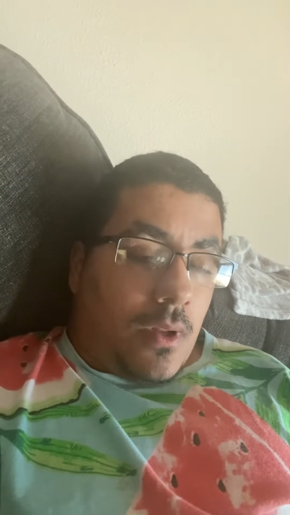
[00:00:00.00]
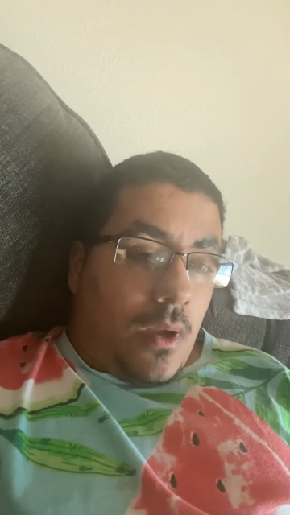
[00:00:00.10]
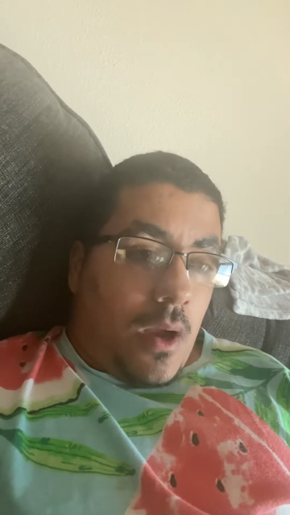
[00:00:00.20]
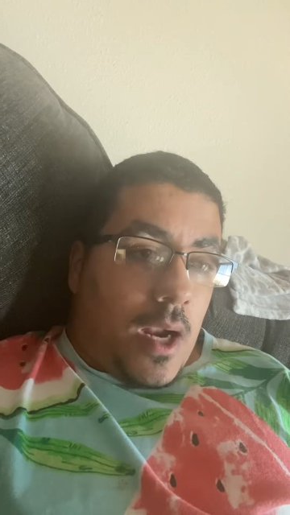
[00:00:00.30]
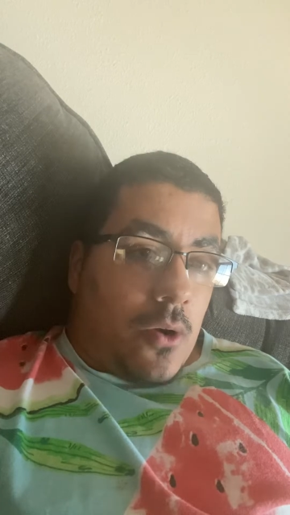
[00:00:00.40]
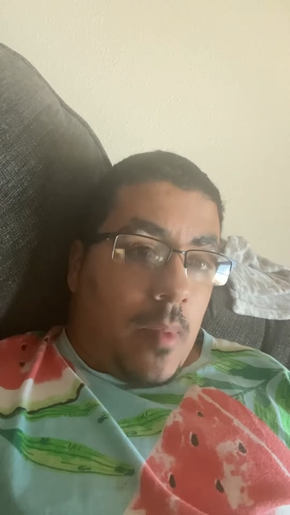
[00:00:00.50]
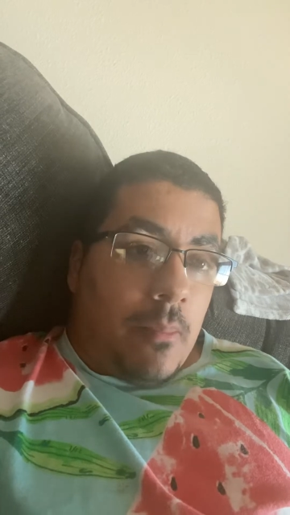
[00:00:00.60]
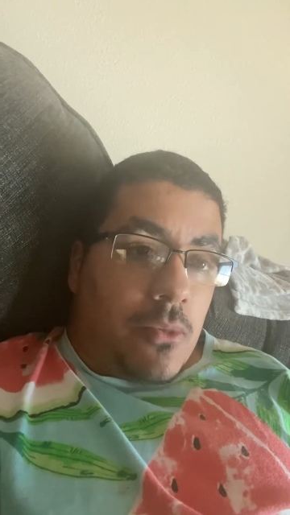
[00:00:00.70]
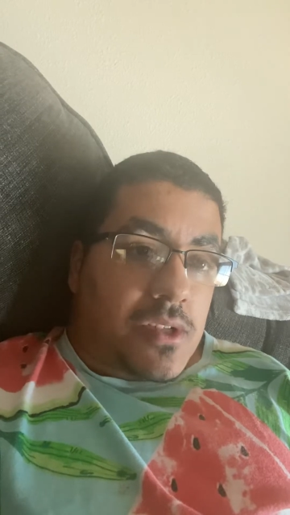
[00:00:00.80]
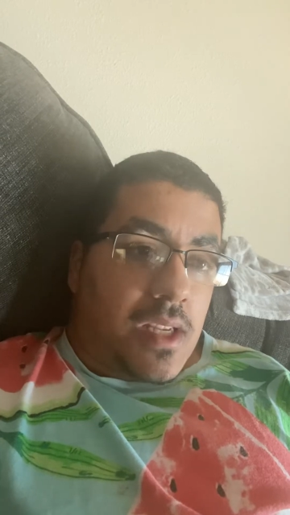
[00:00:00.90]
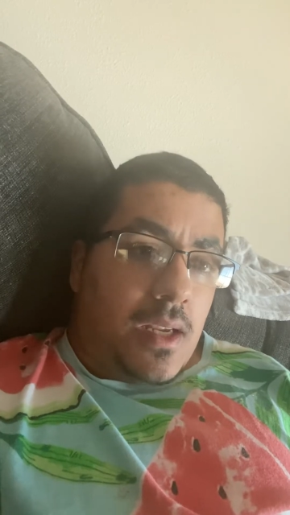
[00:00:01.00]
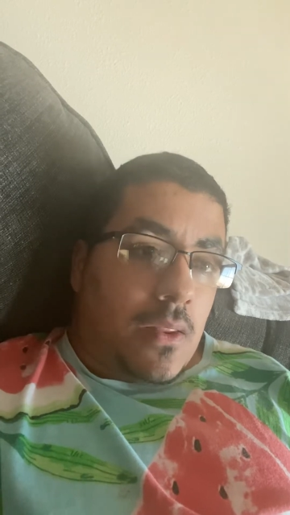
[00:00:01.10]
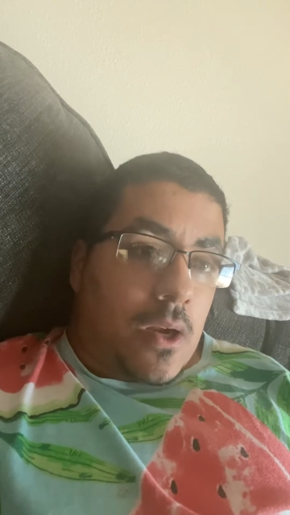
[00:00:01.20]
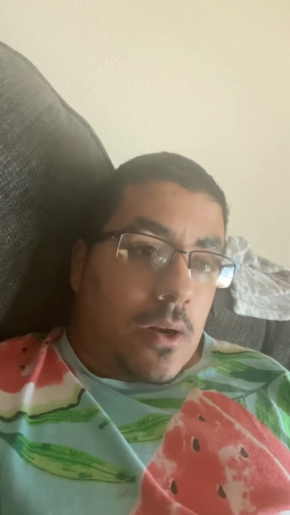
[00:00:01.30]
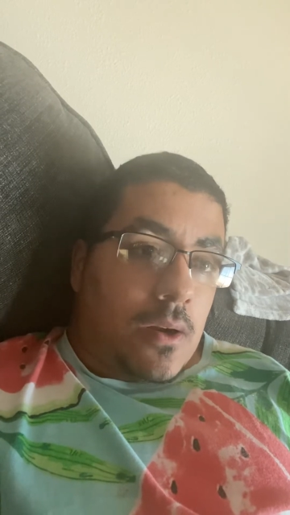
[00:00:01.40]
I remember sitting
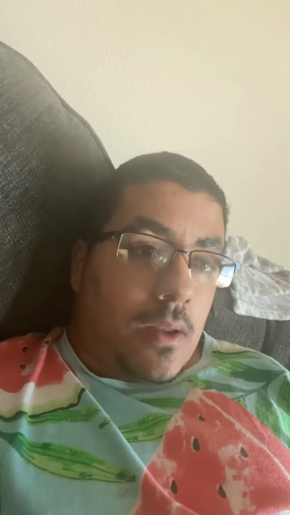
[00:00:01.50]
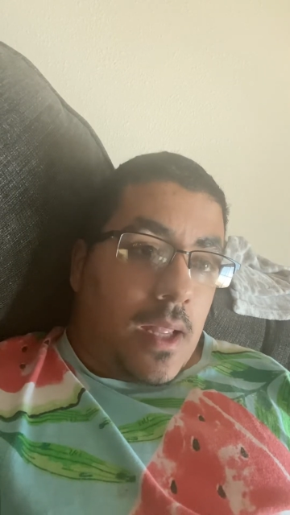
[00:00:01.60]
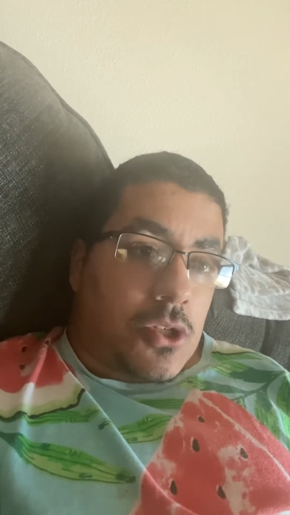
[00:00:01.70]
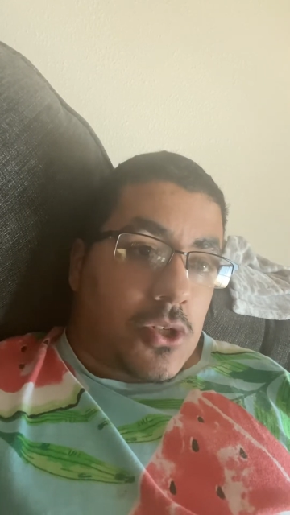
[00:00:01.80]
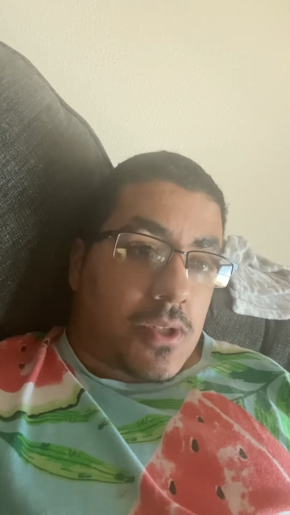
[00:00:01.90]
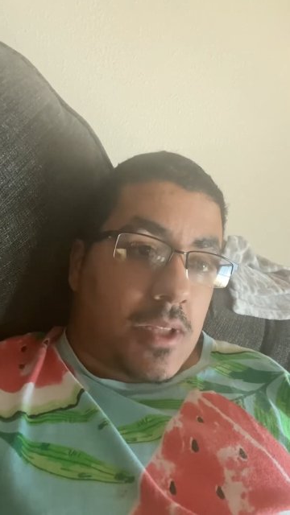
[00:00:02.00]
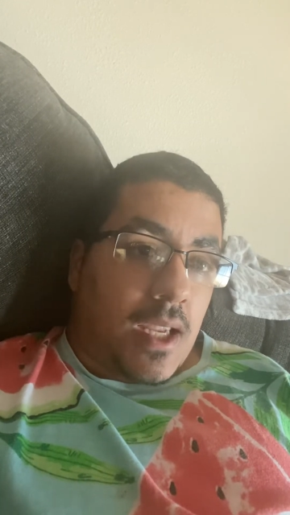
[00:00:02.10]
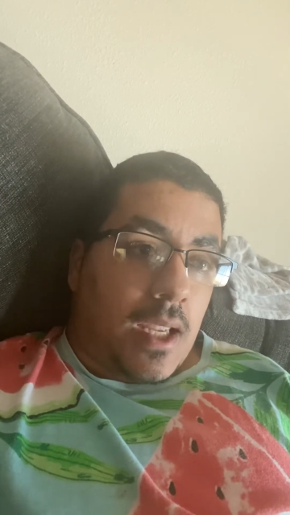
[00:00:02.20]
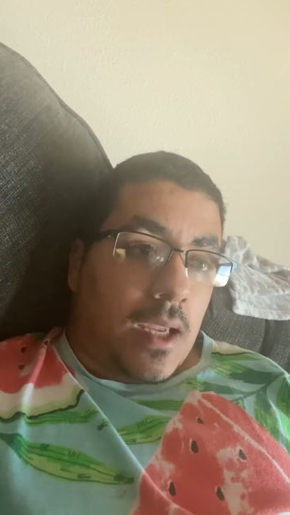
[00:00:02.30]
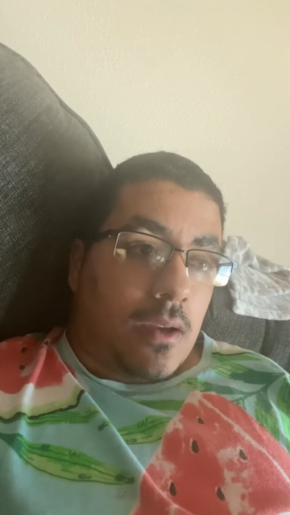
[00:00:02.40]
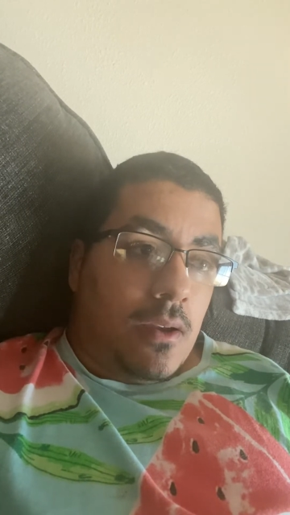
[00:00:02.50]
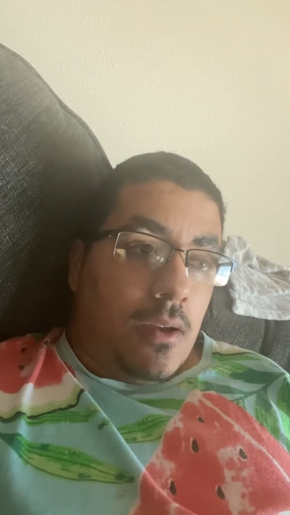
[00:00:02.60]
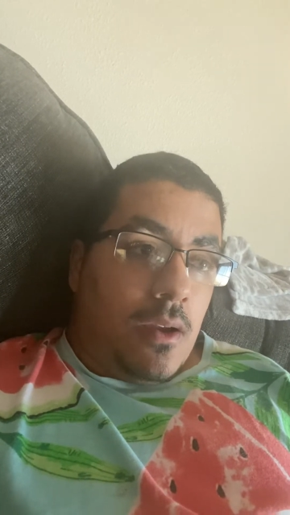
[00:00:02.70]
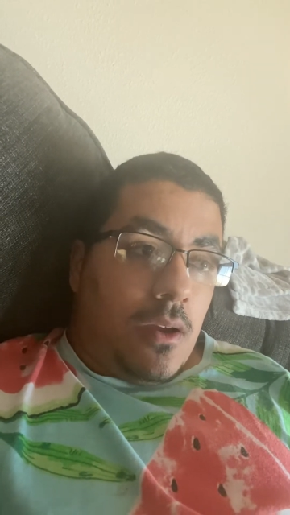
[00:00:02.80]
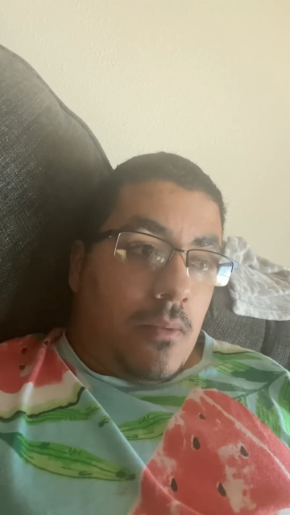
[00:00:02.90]
there and just thinking,
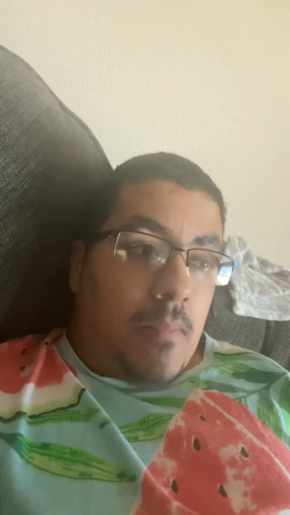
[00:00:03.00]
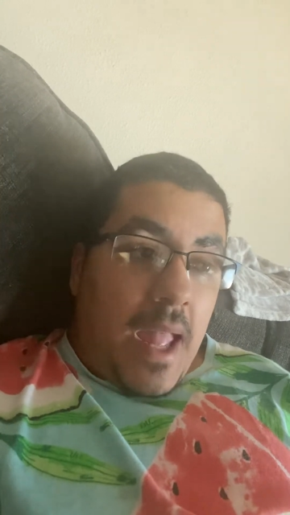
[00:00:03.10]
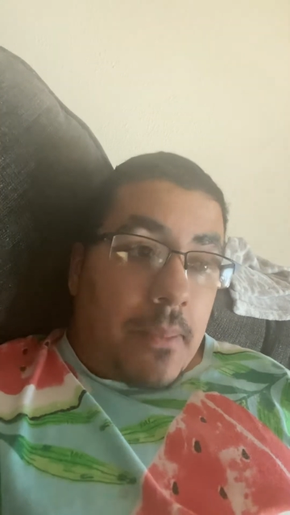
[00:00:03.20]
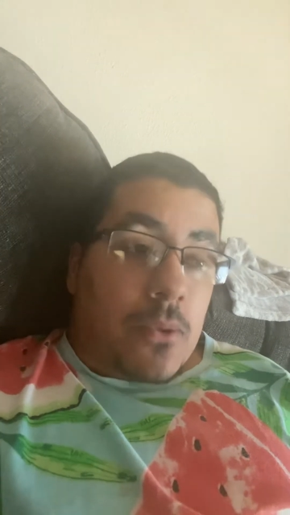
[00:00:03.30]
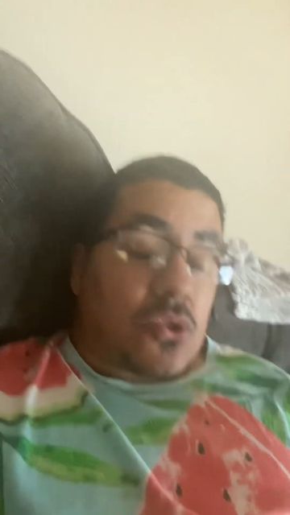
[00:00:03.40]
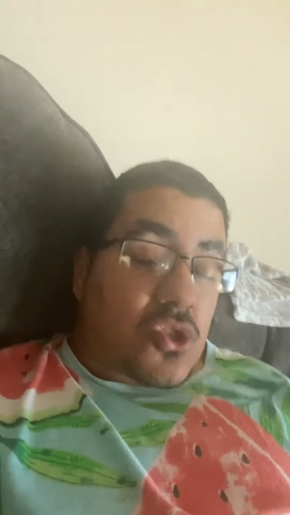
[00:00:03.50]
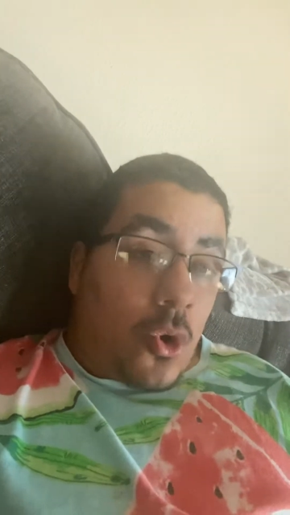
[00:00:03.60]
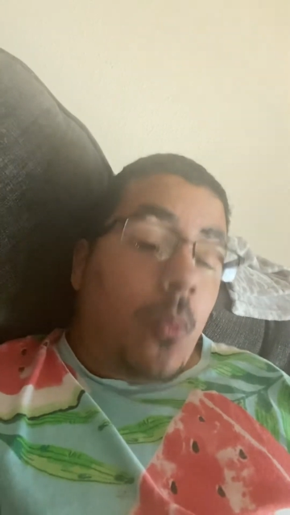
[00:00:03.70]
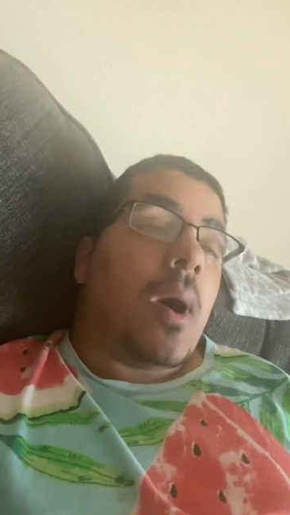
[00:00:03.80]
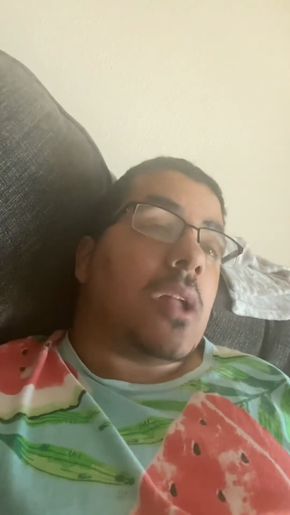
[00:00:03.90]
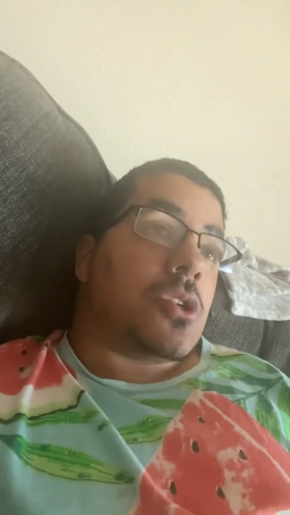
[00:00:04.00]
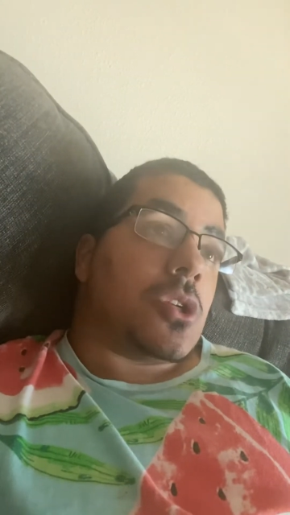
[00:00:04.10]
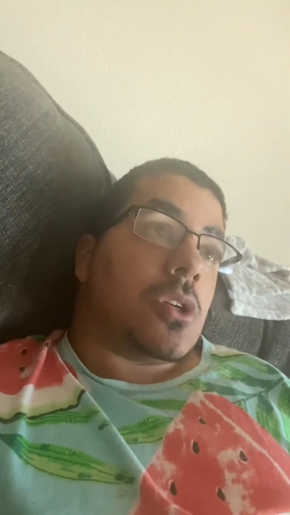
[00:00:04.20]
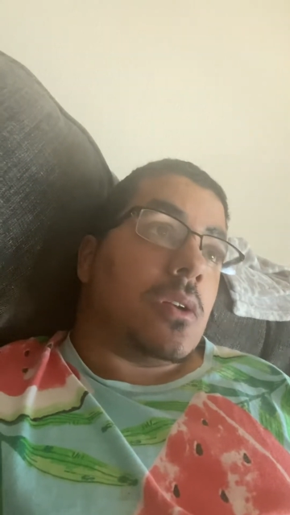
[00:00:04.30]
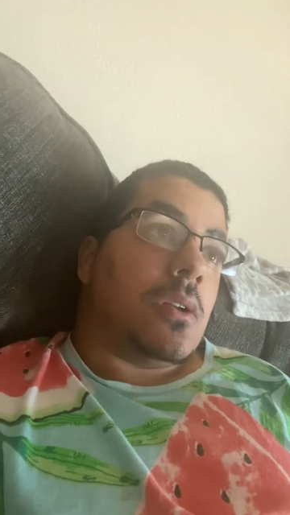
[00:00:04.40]
man, there's so much